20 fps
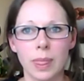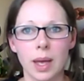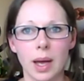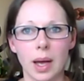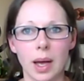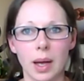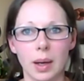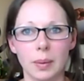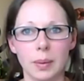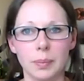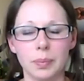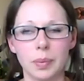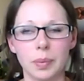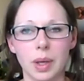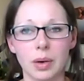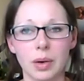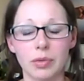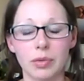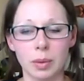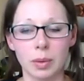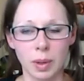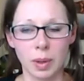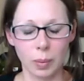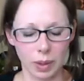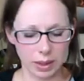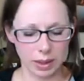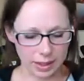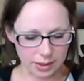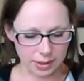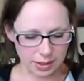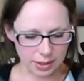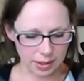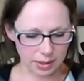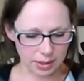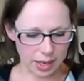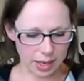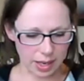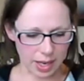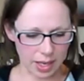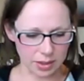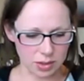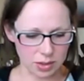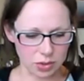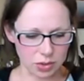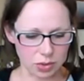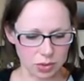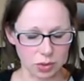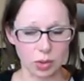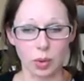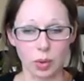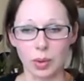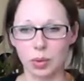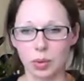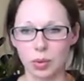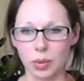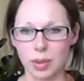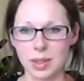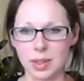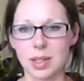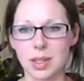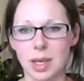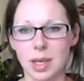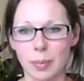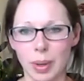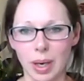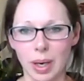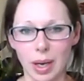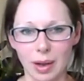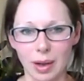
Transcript: Um, and for me, what they did, they had to go in through the stomach. I